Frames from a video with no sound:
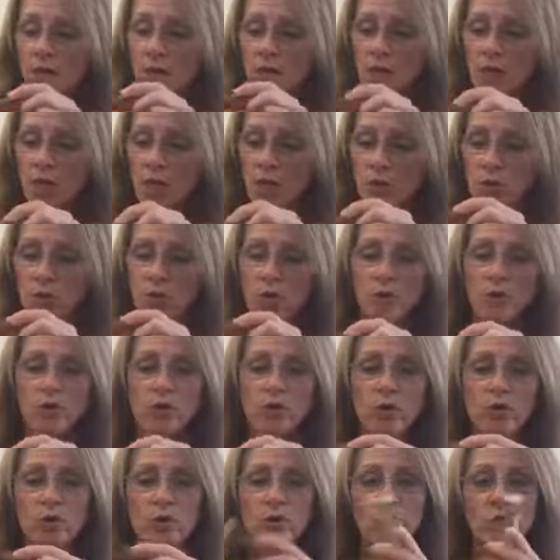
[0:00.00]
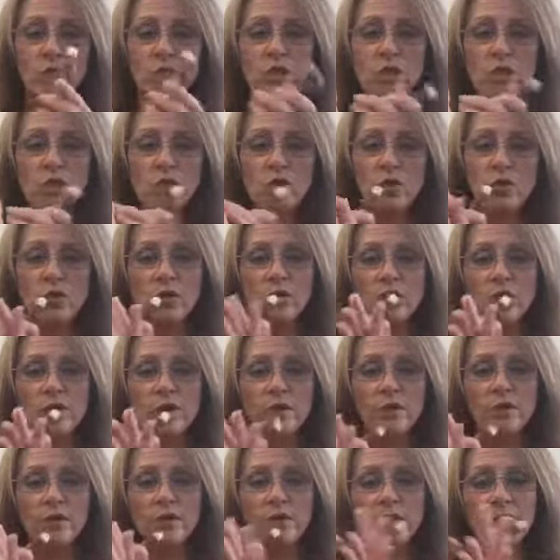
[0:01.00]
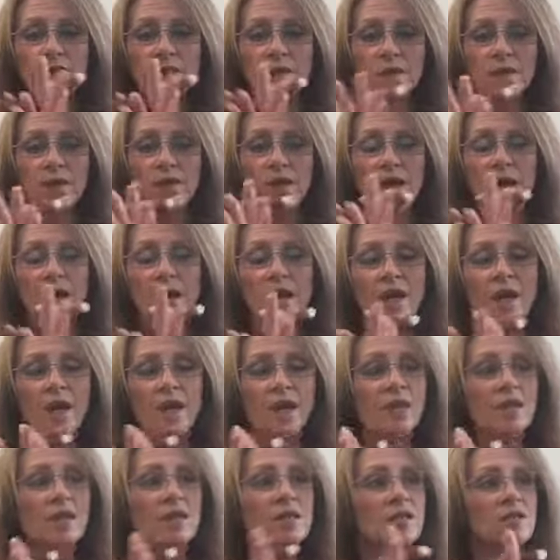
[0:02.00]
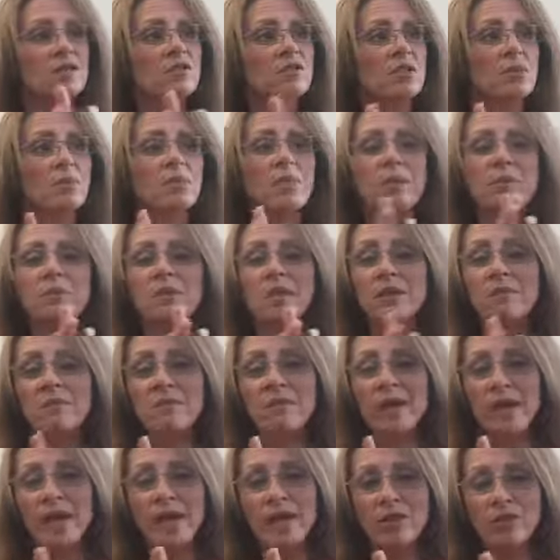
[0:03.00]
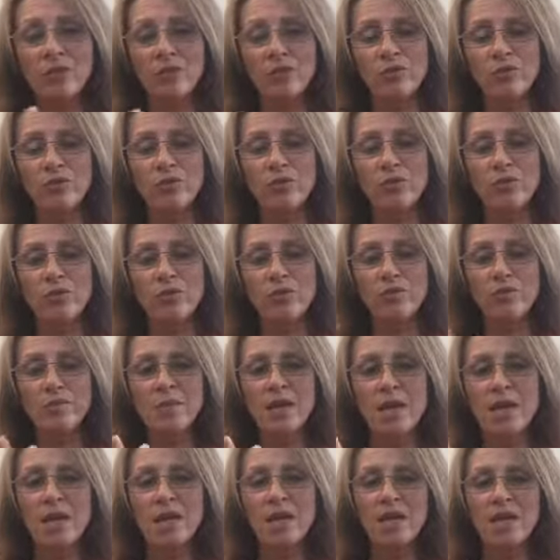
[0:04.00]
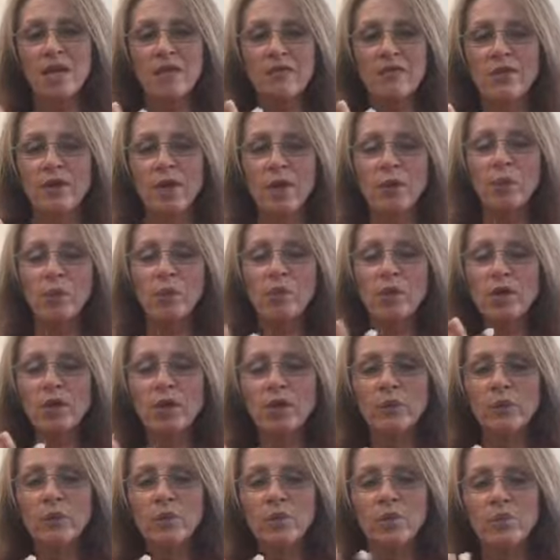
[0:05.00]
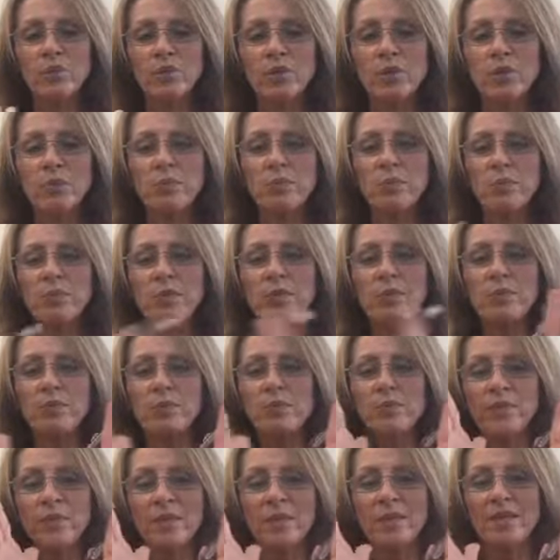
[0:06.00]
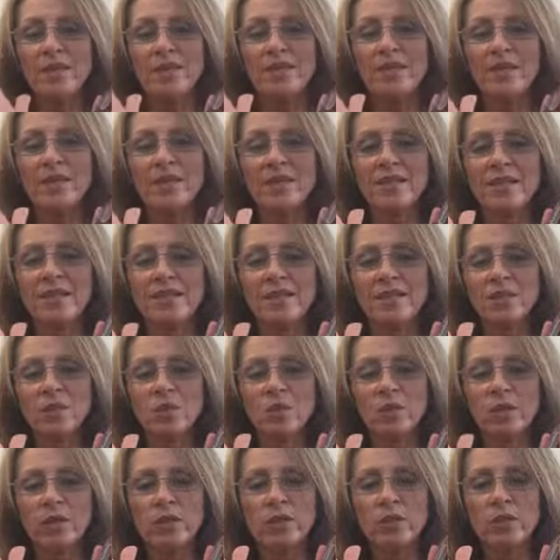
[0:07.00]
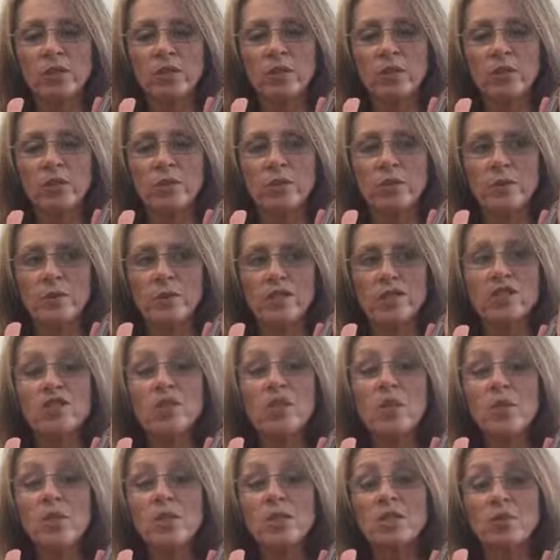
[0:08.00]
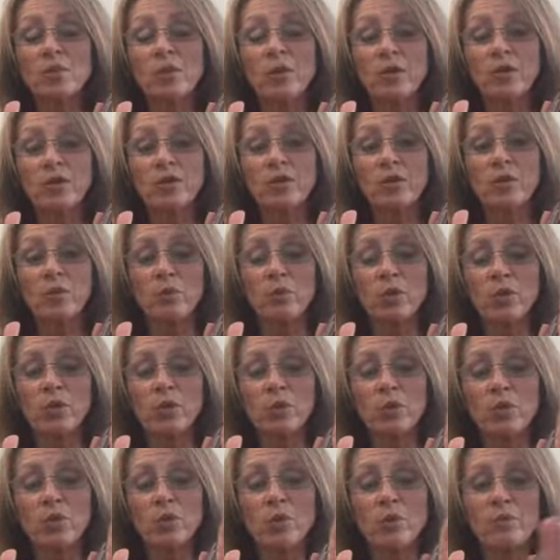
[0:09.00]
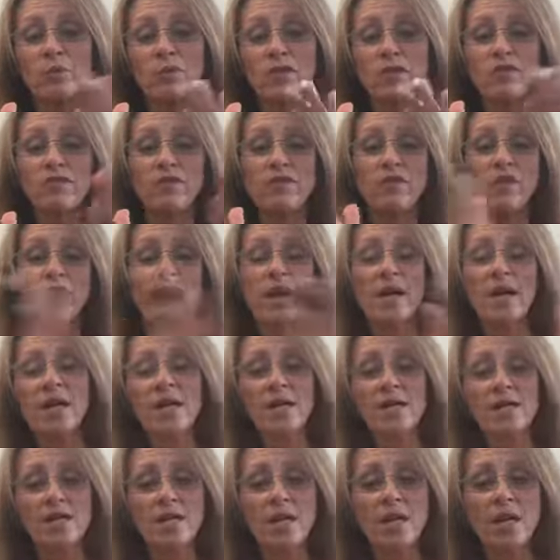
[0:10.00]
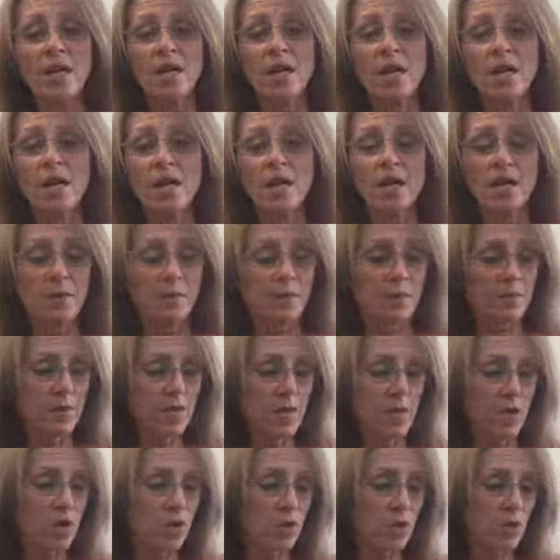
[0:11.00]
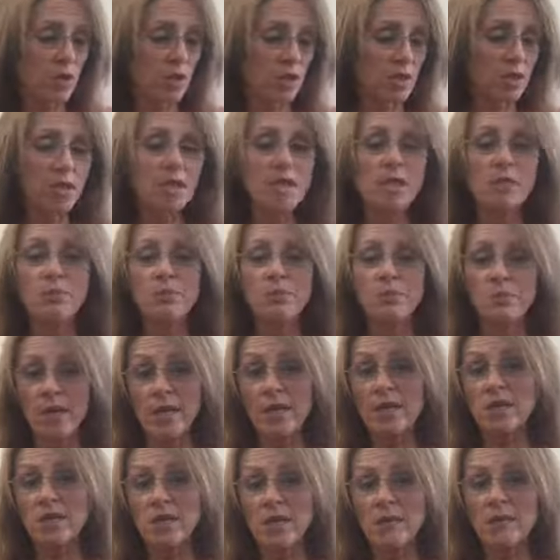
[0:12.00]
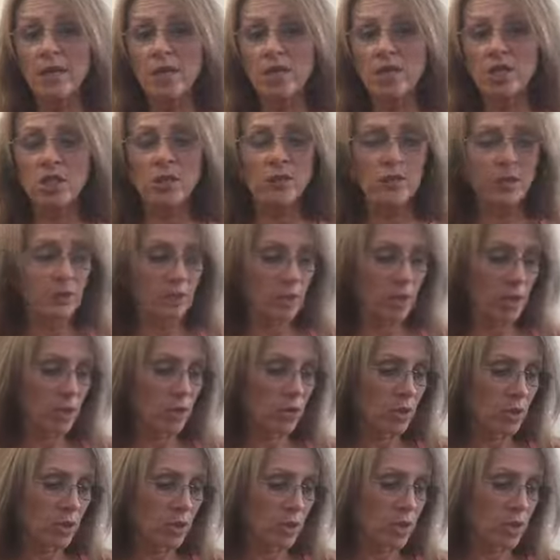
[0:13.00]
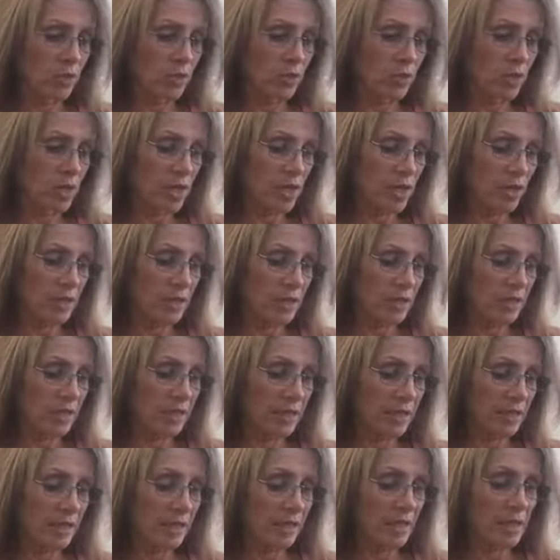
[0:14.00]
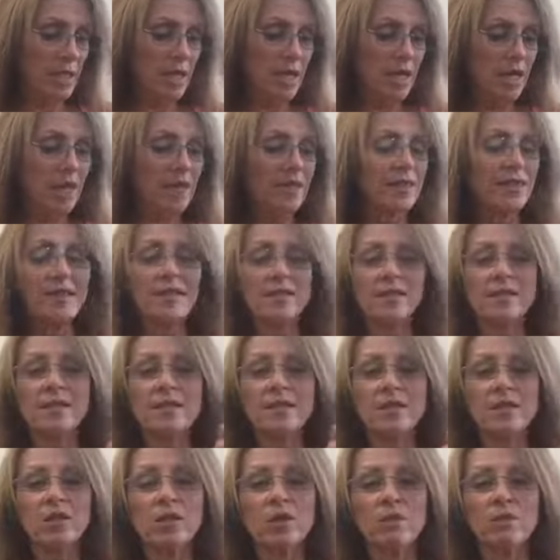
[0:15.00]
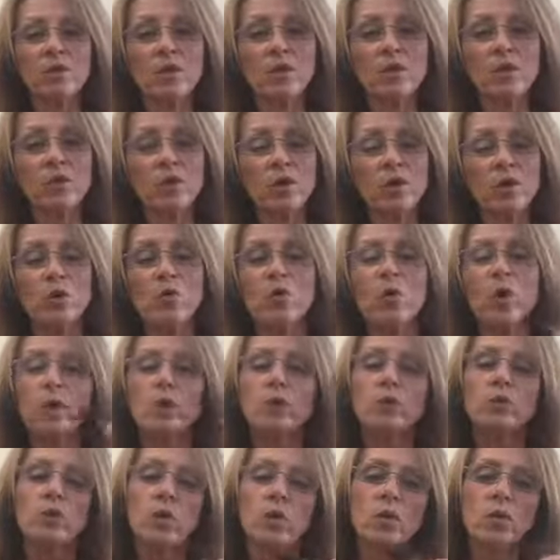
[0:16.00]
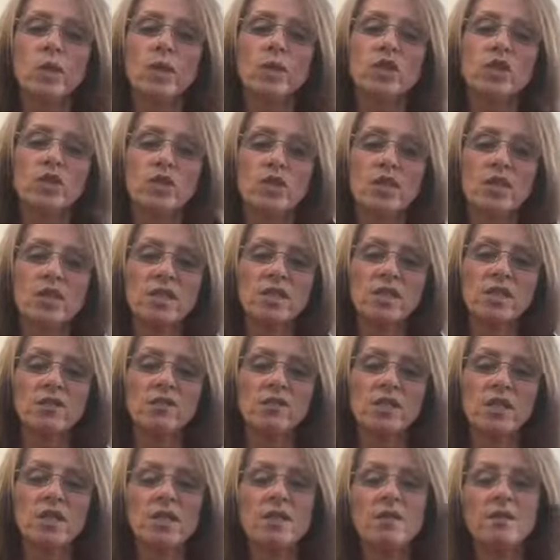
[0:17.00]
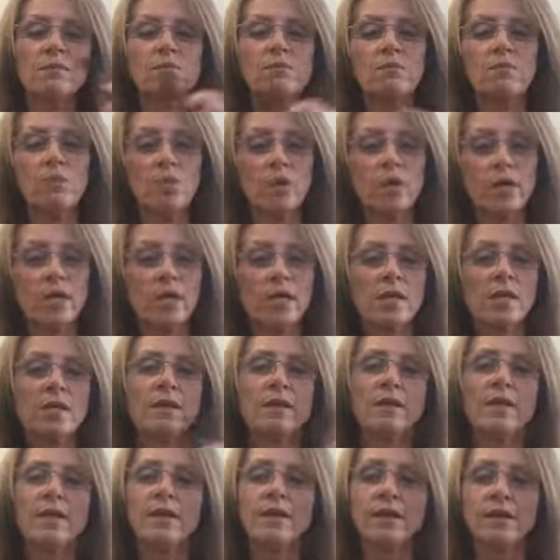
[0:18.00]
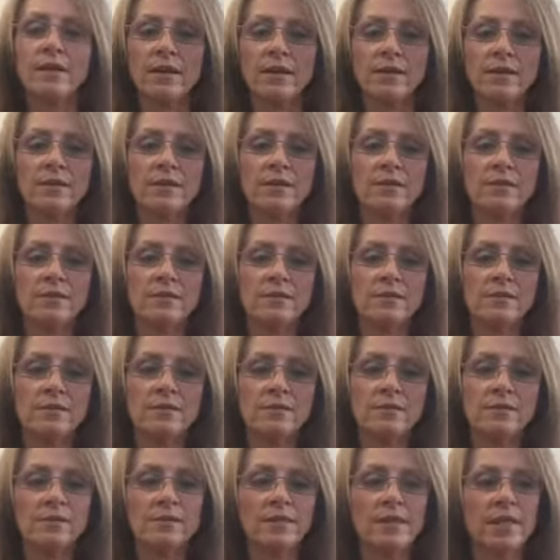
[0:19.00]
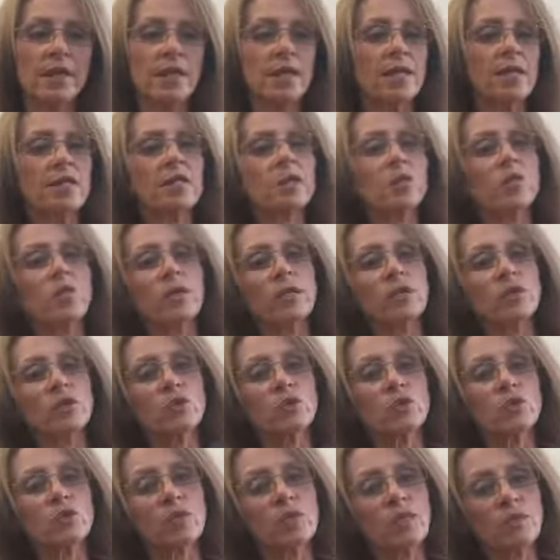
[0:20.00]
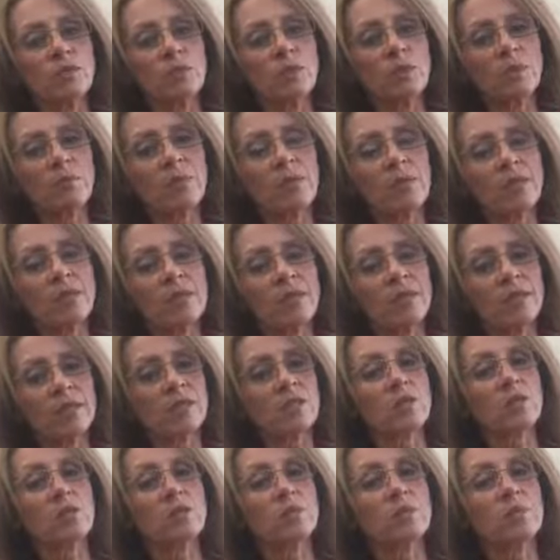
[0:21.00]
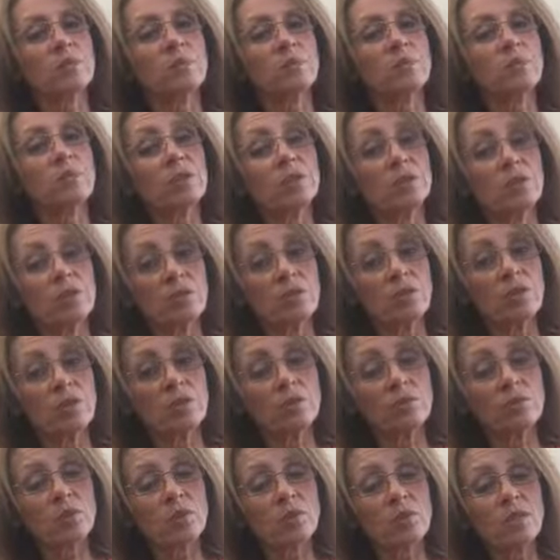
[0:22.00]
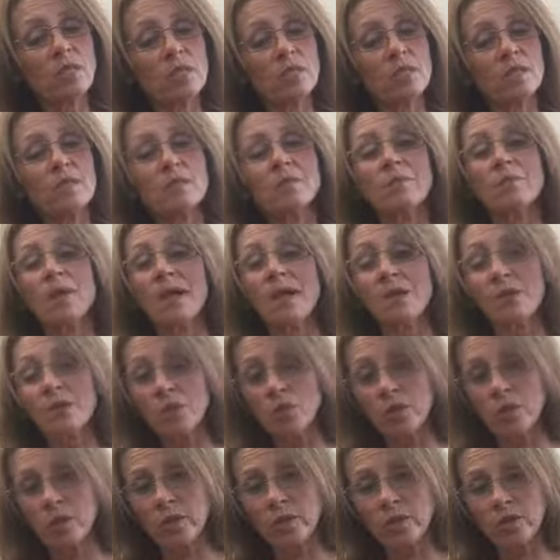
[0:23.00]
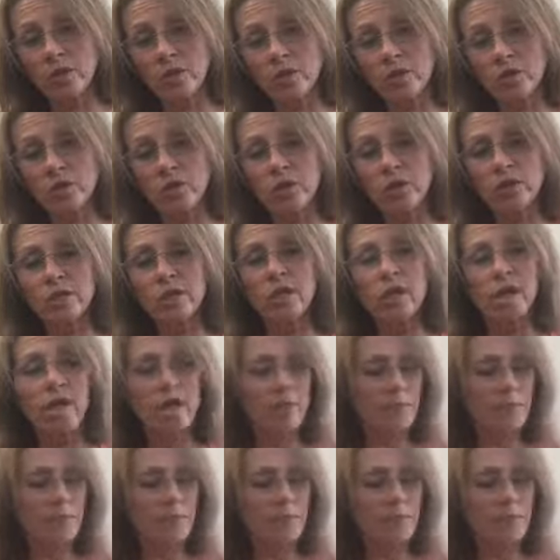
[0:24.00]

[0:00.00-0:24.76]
I go to the grocery store. I use a public bathroom. If I'm working with people, this is going to be so much better than what you would normally find, that you can keep antibacterial, that you can keep your hands clean. This is going to be what you want to roll on your kids' feet morning and night, right? It's going to keep them healthy. It's going to build up their immune system as well as yours.